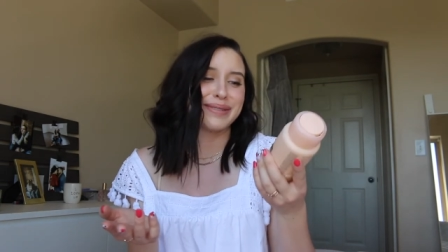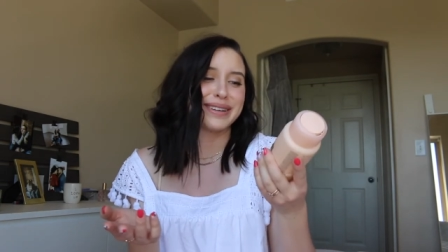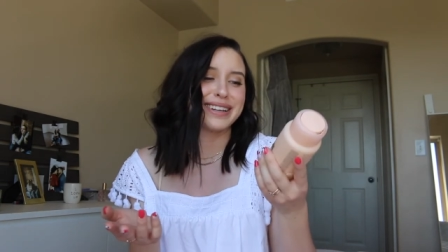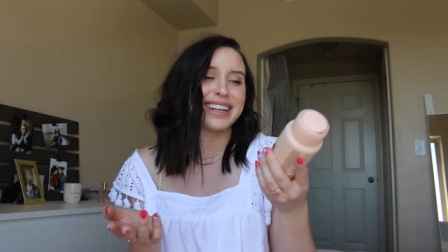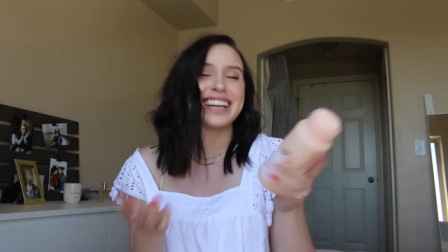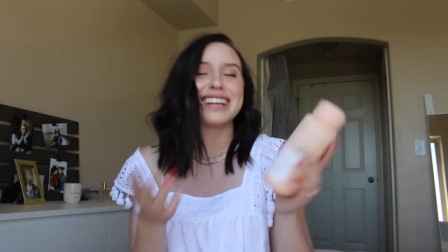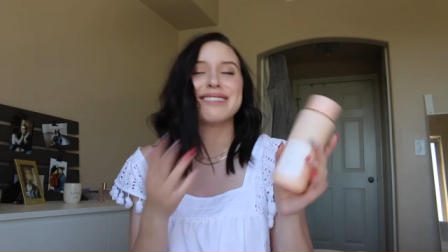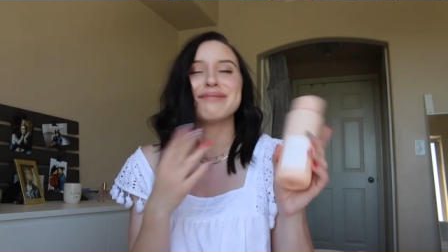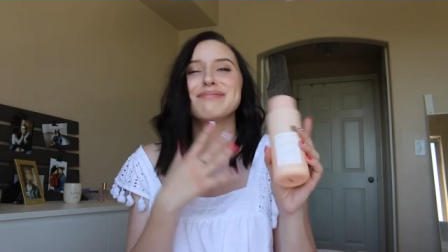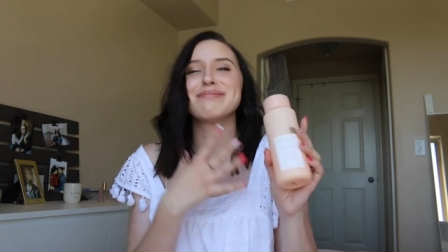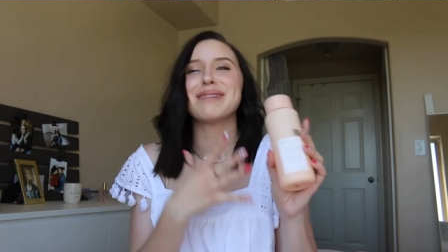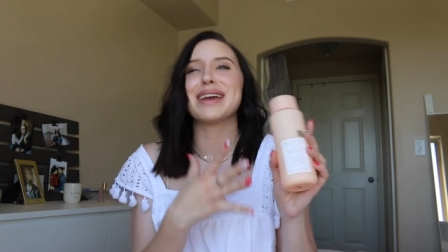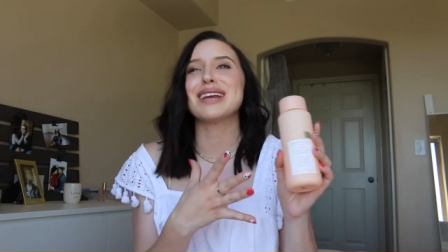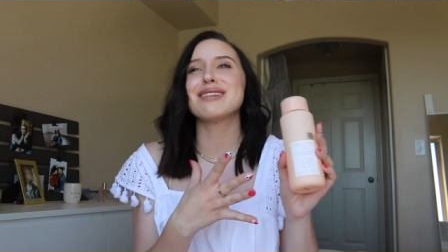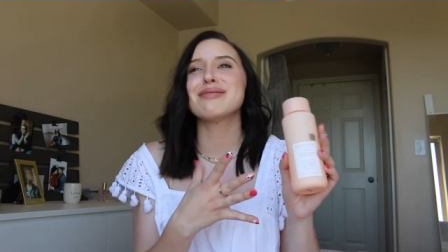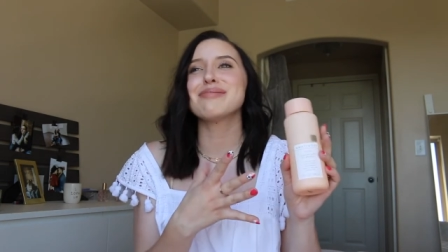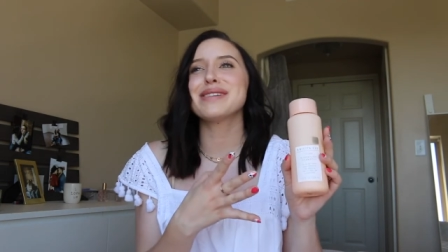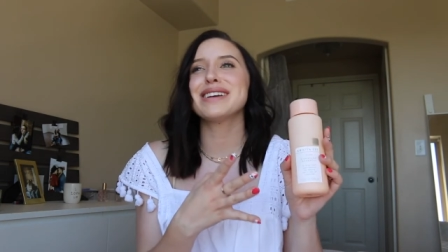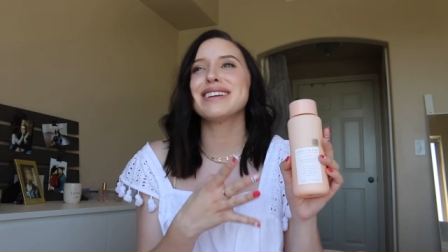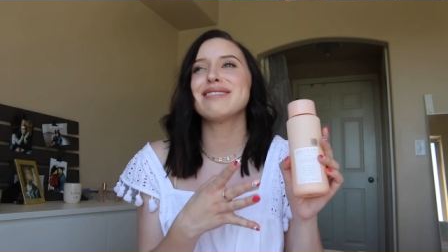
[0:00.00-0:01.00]
but it
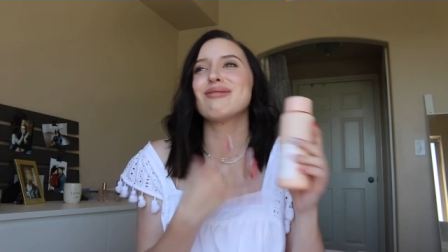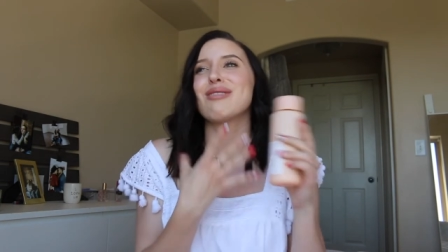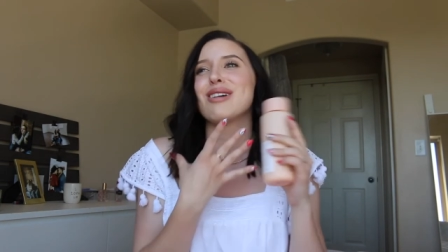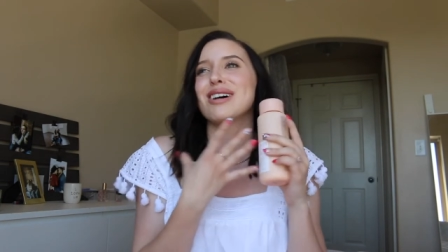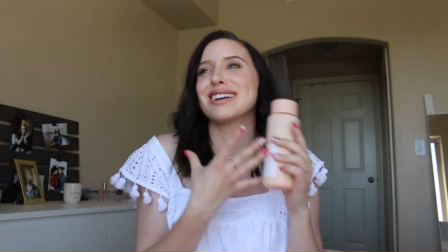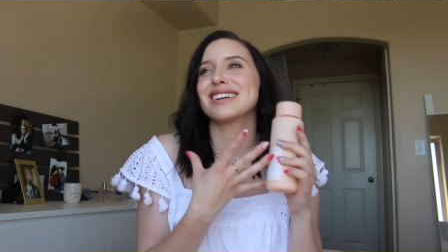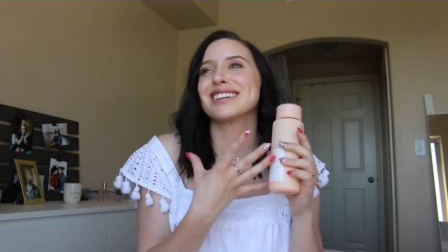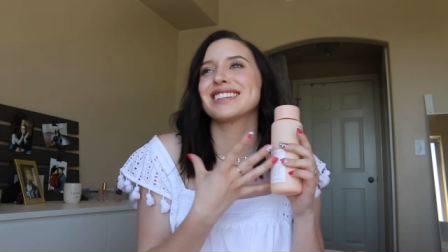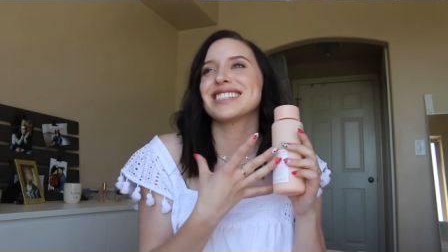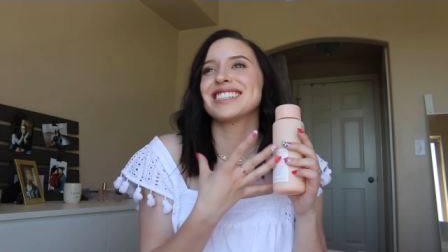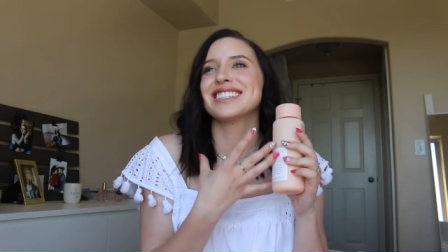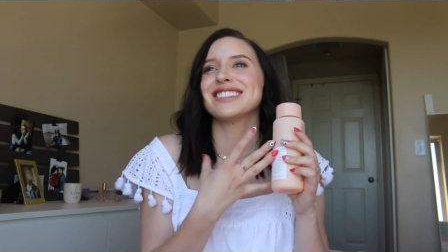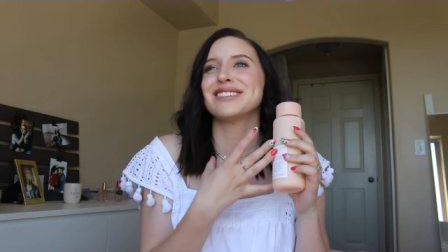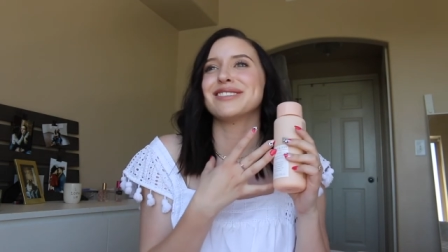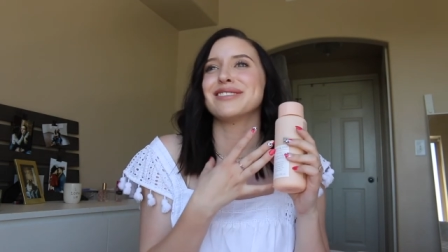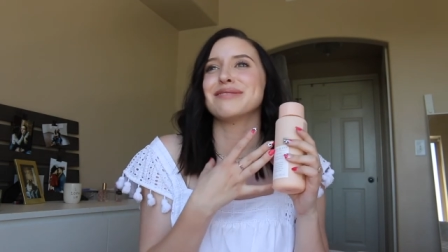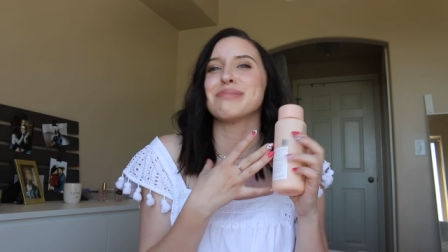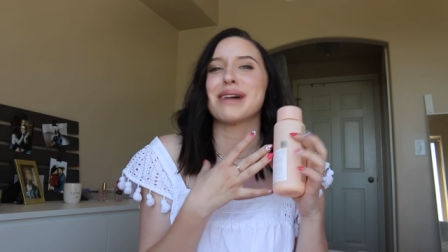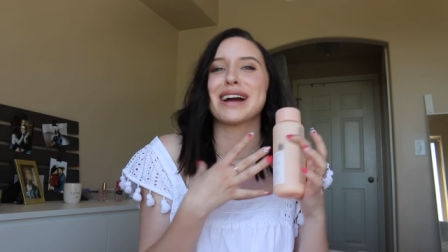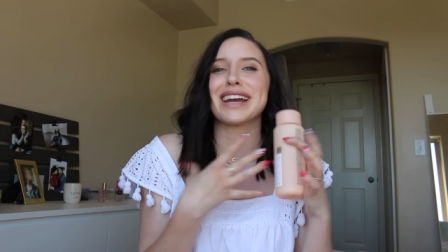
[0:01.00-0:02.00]
made me want
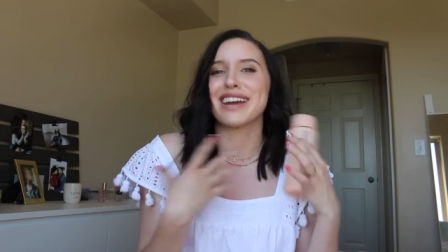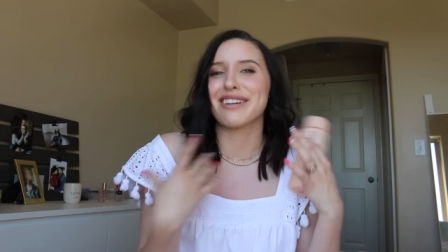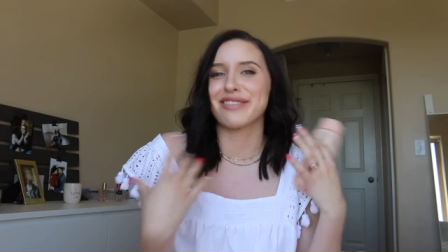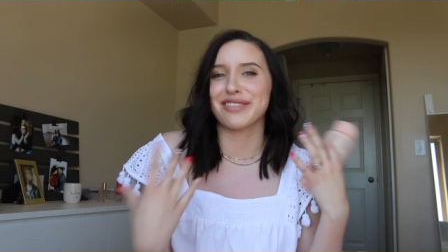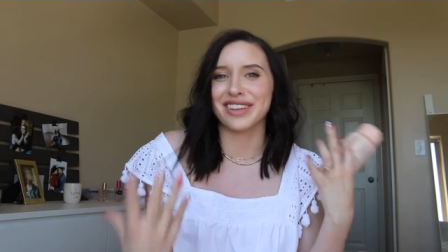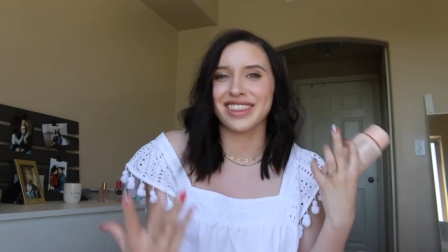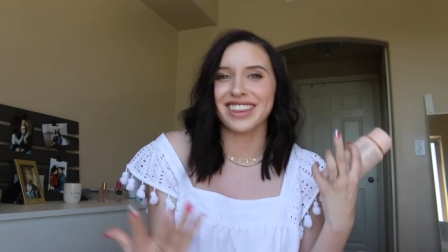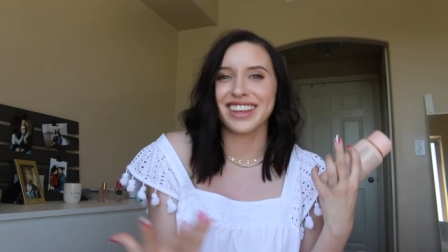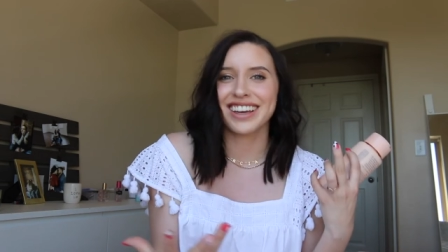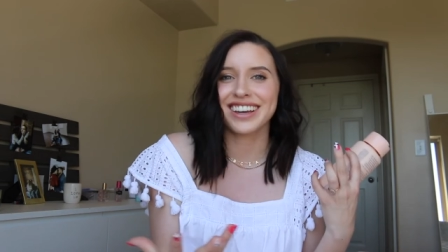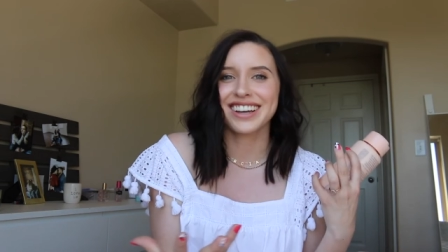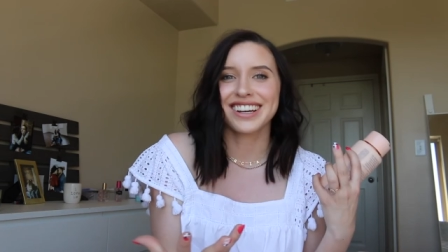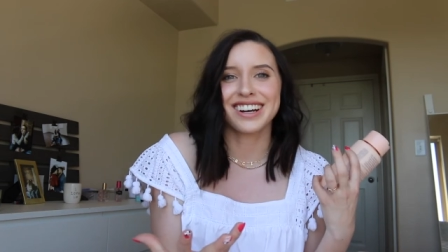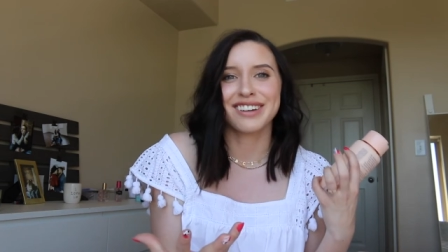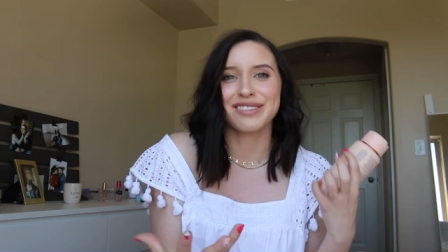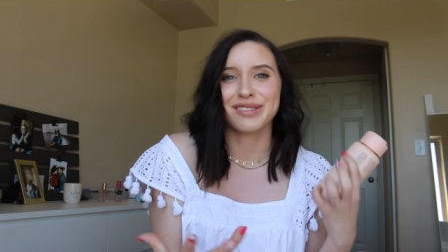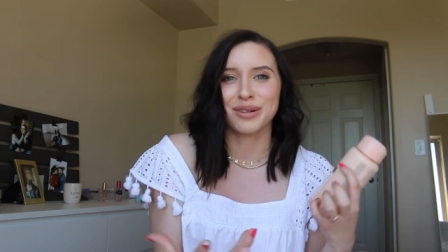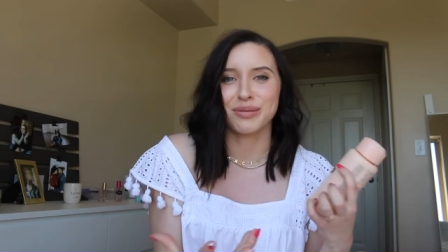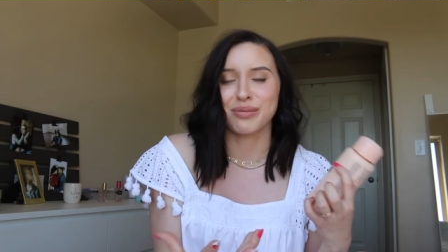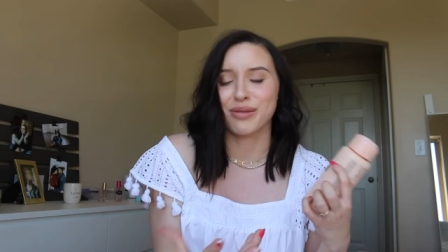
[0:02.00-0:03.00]
to buy everything
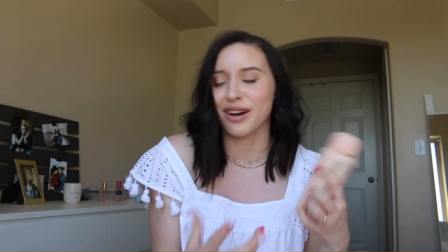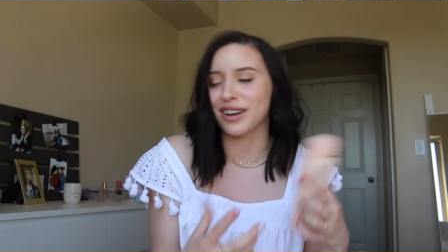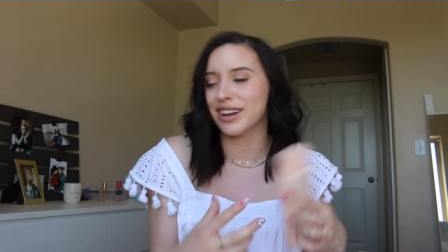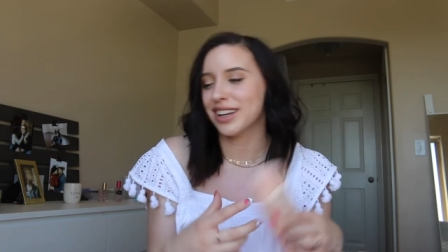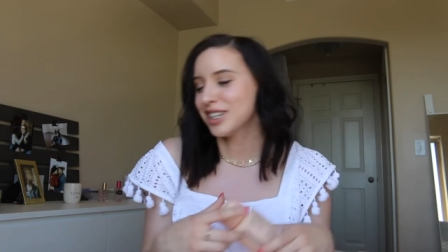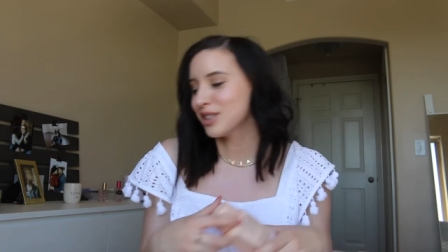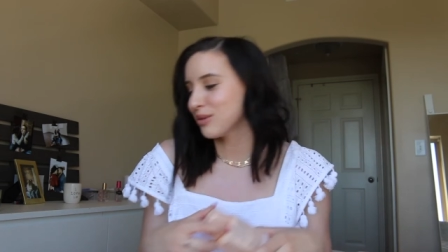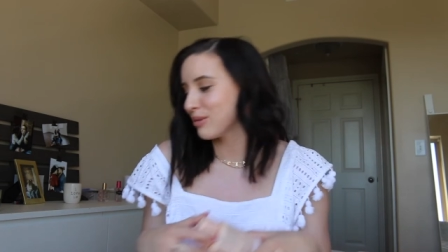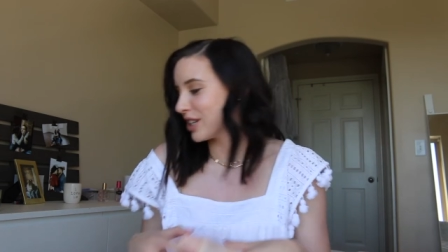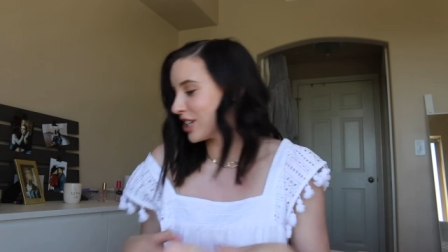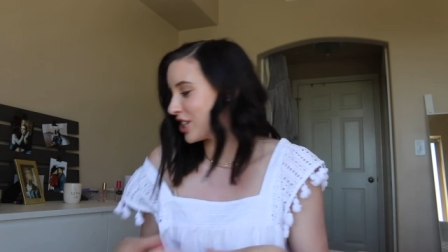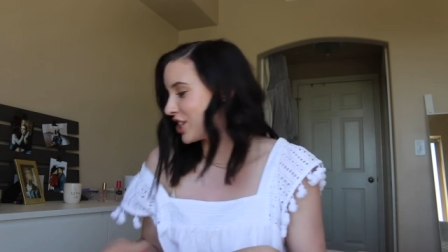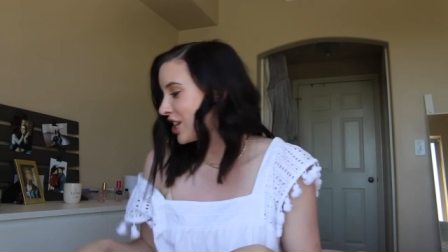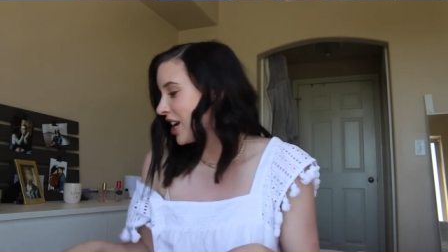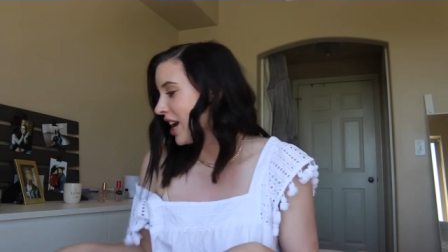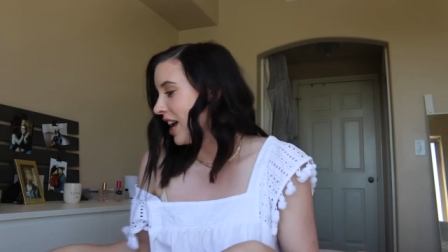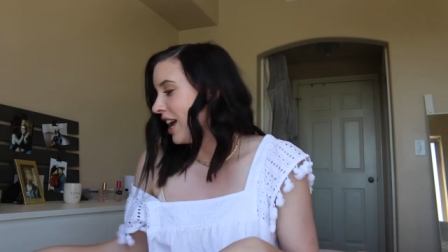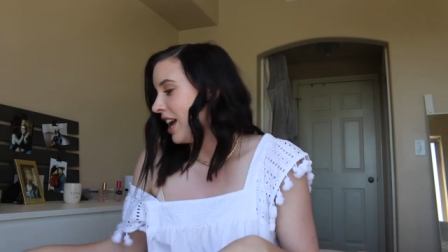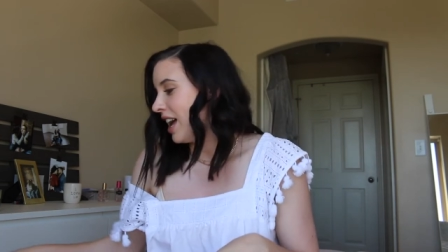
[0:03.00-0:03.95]
of her product, which